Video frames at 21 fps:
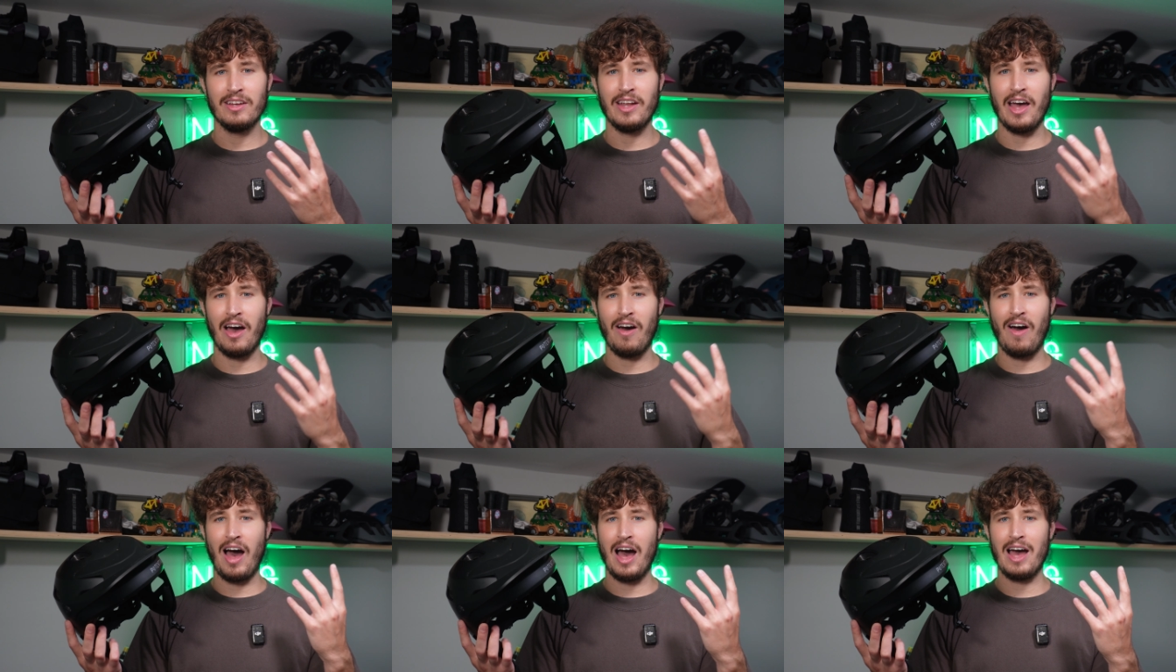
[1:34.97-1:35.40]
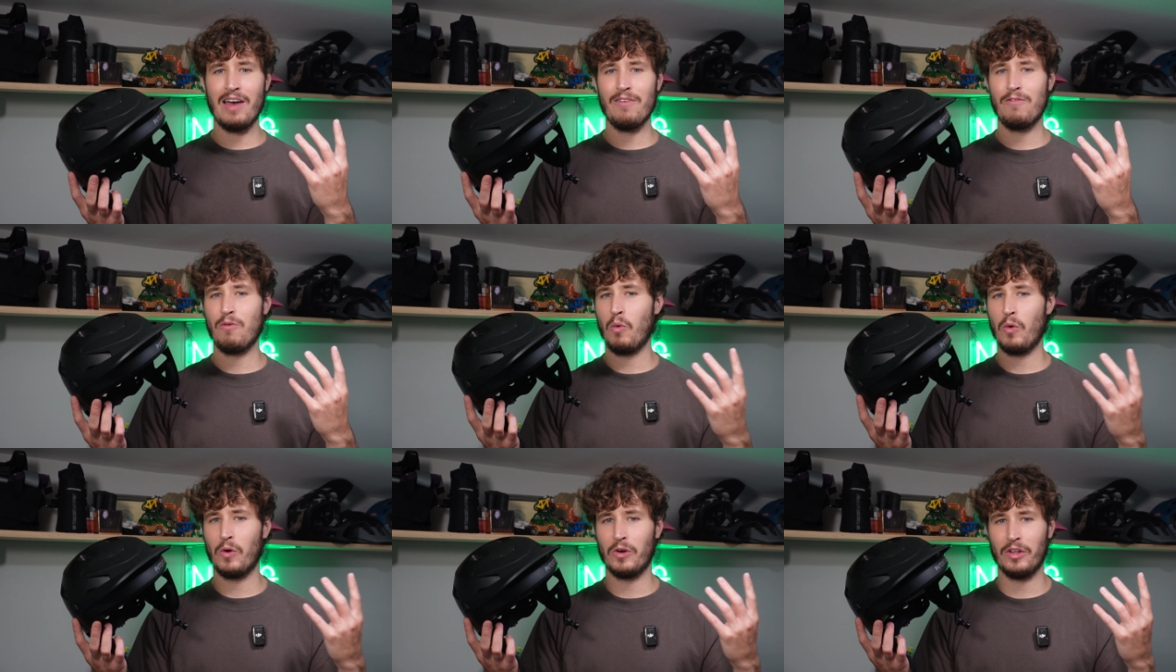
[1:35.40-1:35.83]
Now,
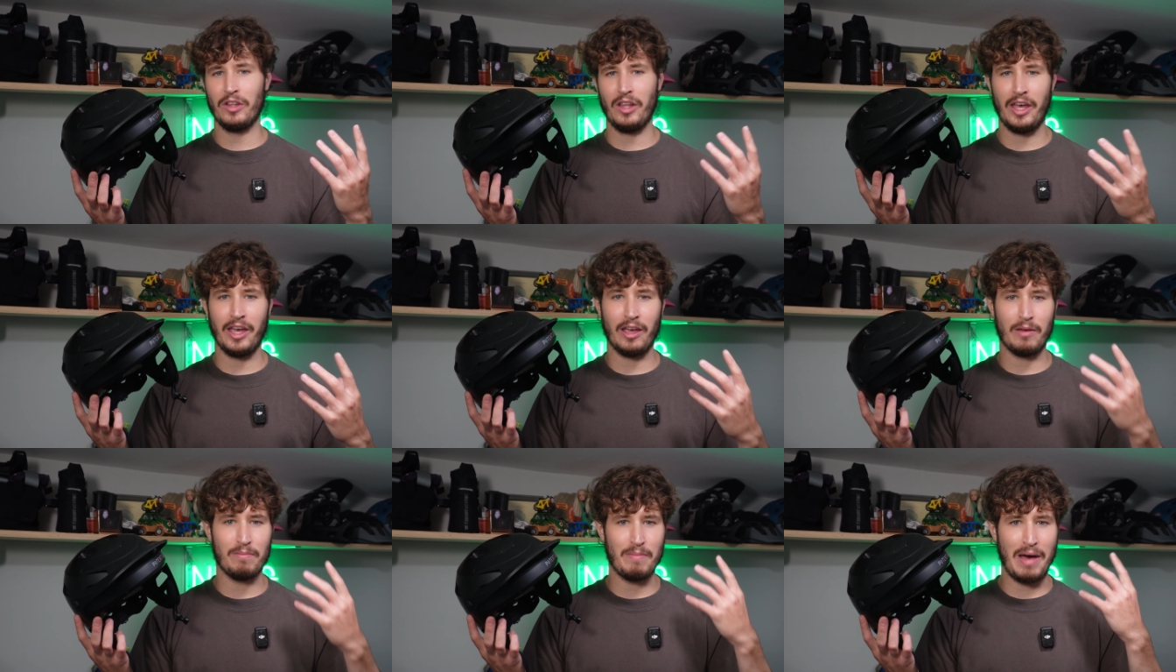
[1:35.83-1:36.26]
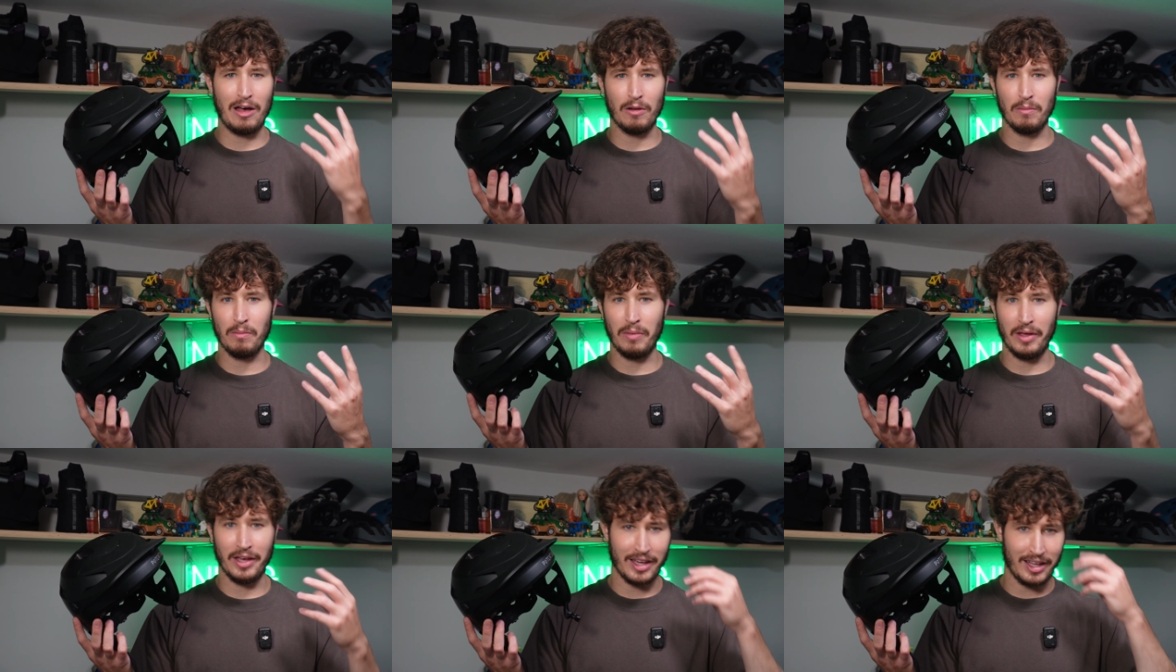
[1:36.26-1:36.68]
I've worn like
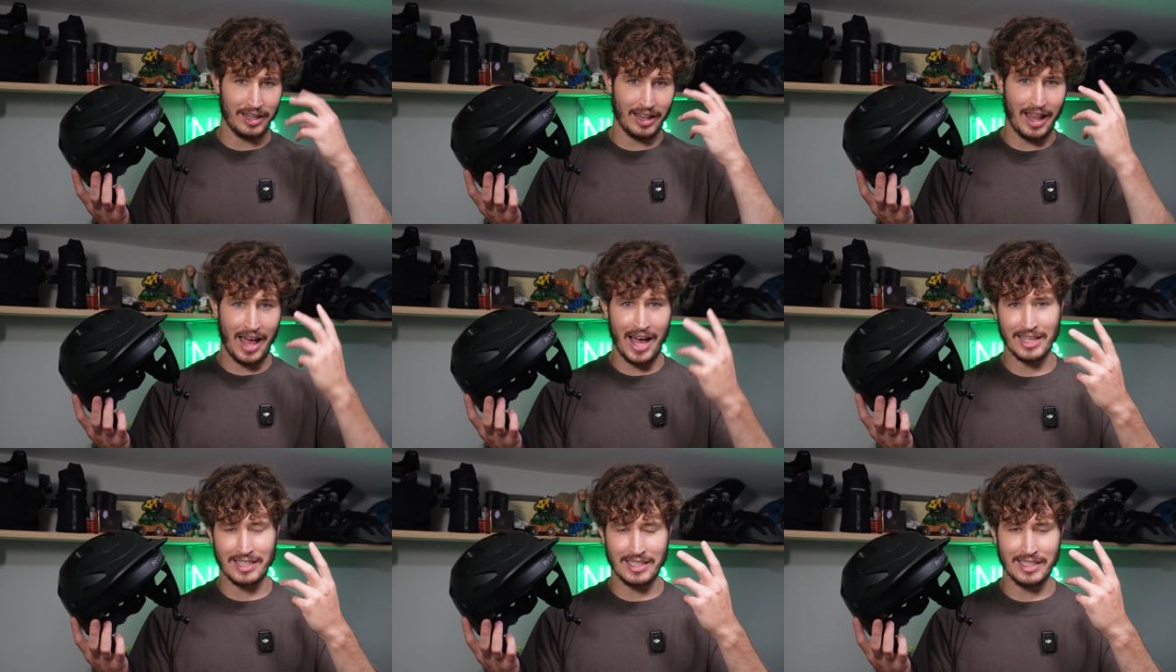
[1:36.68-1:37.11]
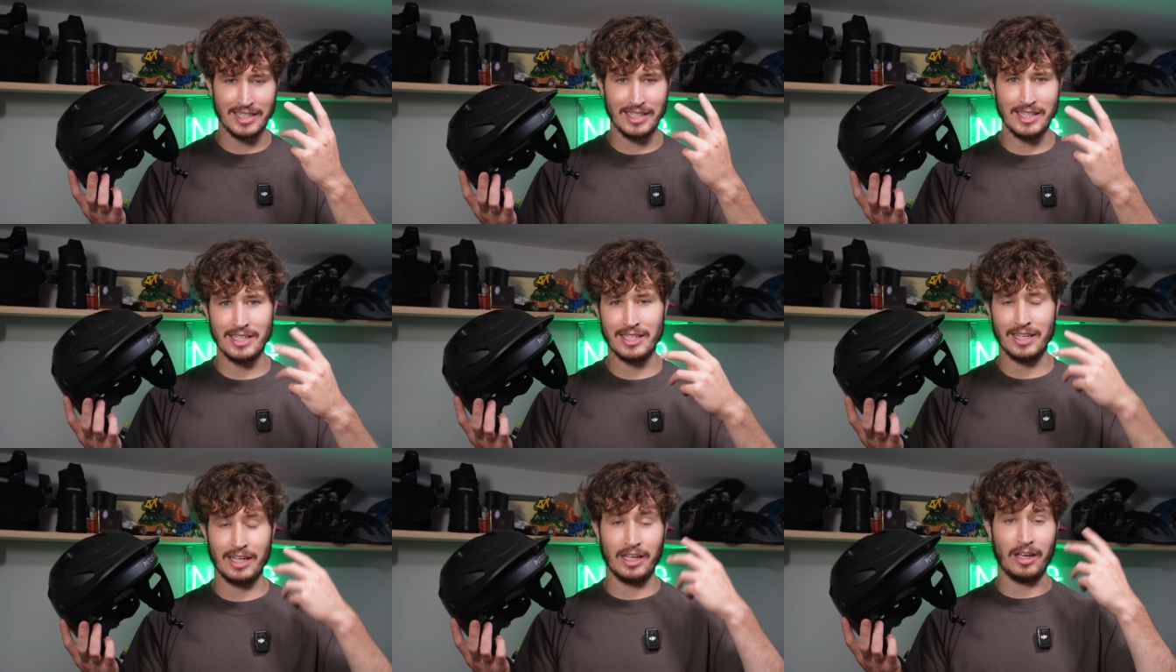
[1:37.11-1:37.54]
mountain bike
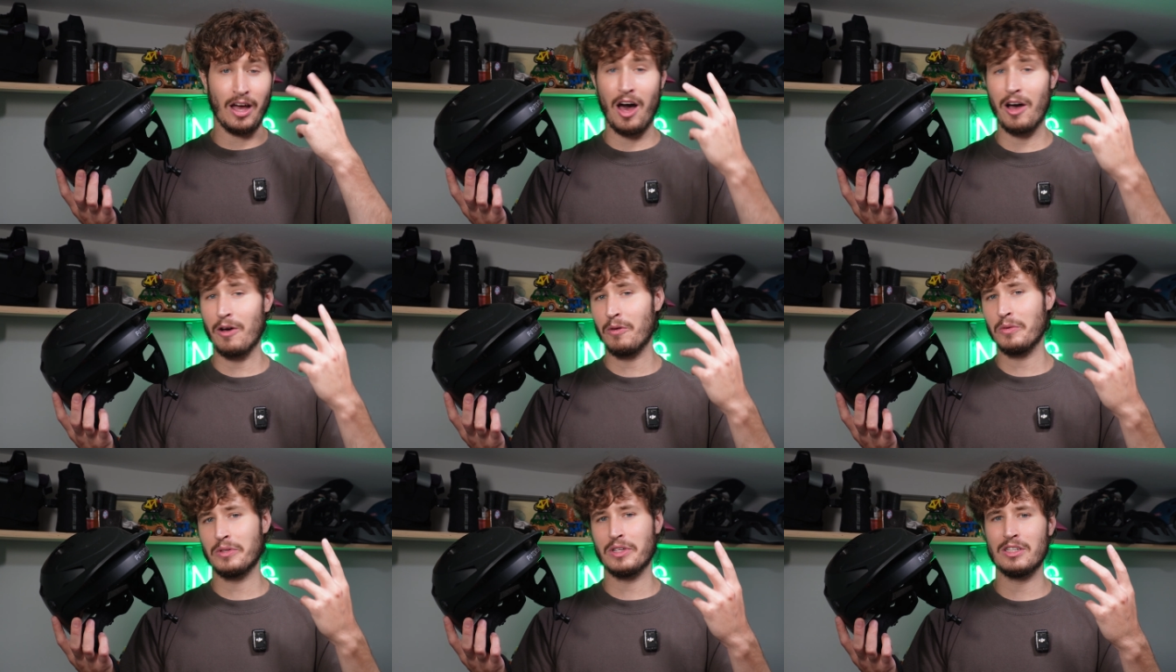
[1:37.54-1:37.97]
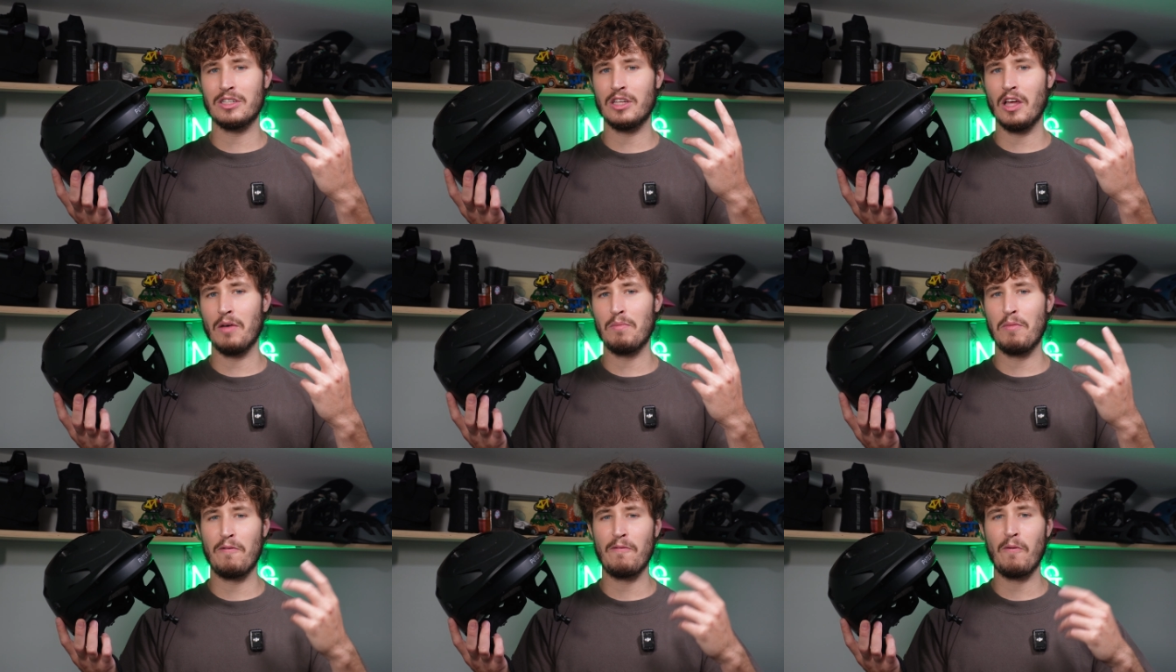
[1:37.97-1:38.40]
glasses and goggles and
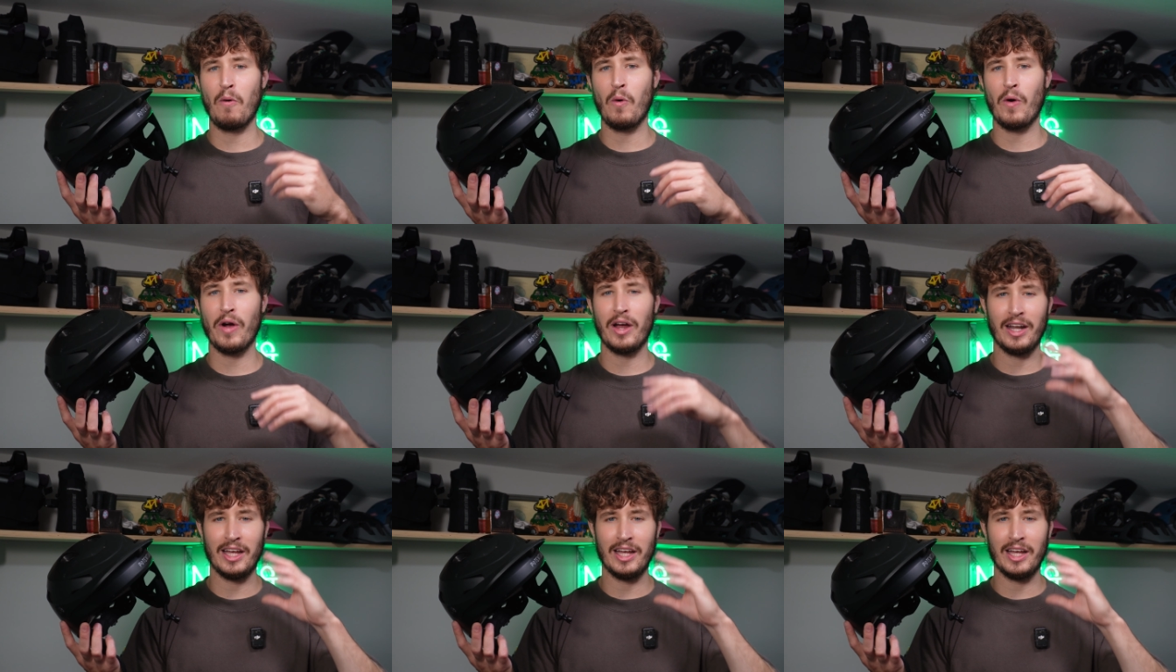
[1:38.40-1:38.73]
stuff before,